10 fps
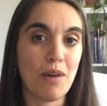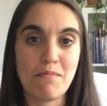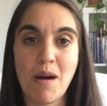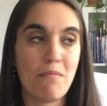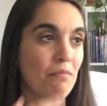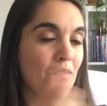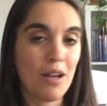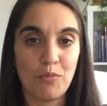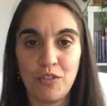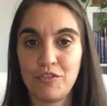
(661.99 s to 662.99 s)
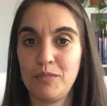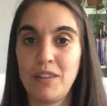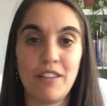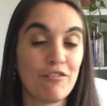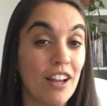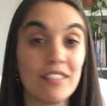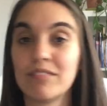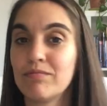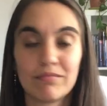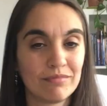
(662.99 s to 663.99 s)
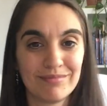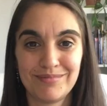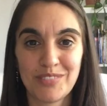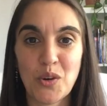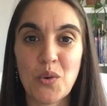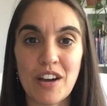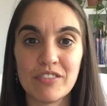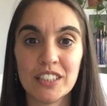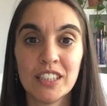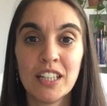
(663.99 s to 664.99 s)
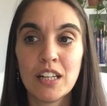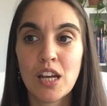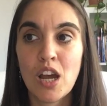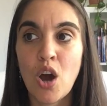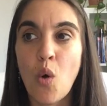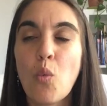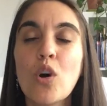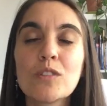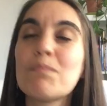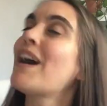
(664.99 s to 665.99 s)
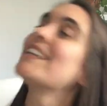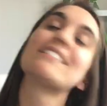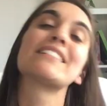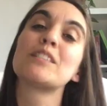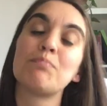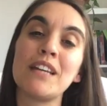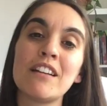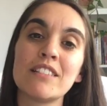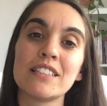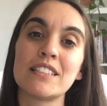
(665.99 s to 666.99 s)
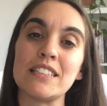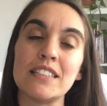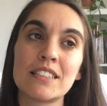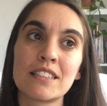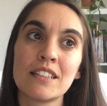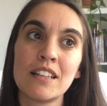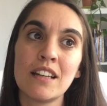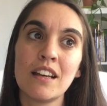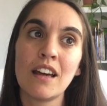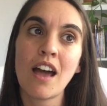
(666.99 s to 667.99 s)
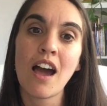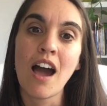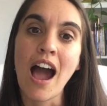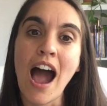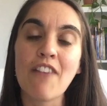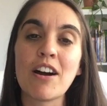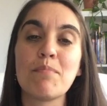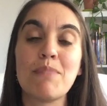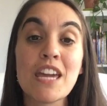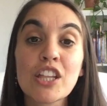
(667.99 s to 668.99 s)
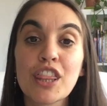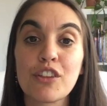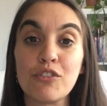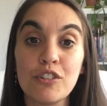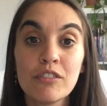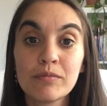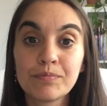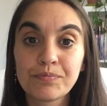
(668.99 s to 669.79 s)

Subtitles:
my mom, my boyfriend, my friend, whoever? What past experiences have I been through